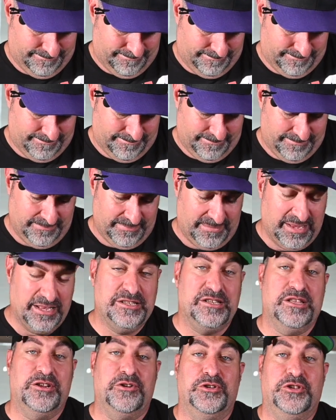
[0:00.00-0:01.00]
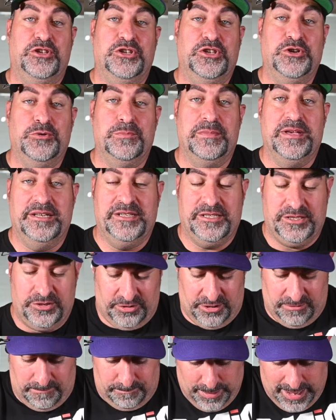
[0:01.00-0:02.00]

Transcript: a little humid, so the